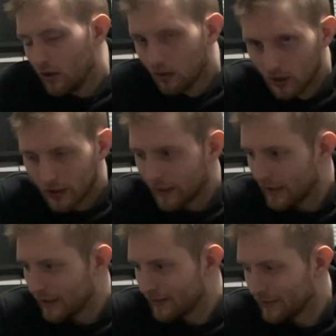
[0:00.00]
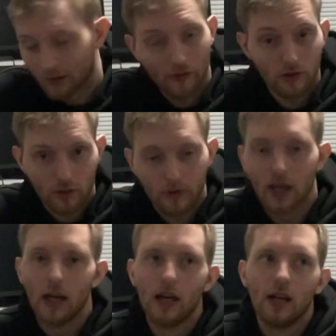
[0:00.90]
don't have a script.
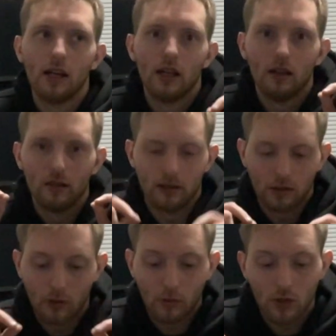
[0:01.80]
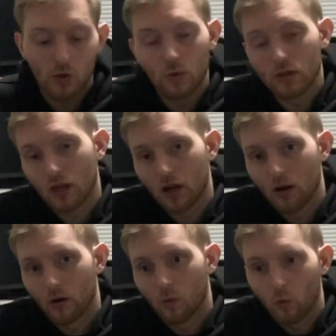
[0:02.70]
We will use
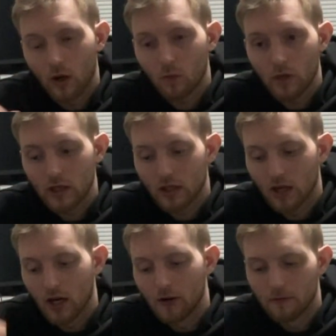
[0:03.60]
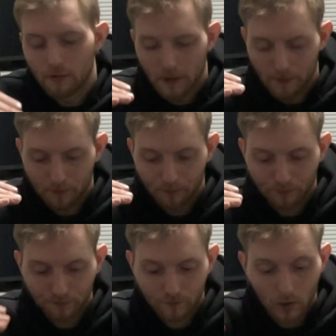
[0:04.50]
our 1 week of
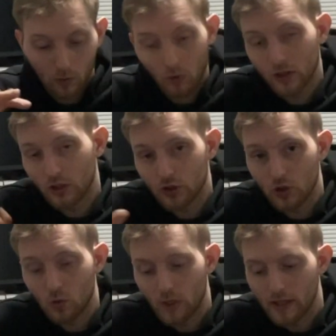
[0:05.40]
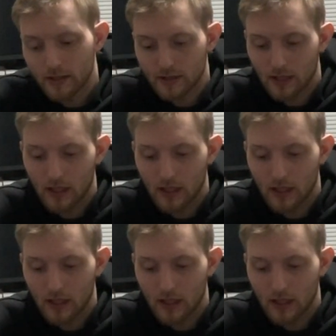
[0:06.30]
1 to 2 weeks.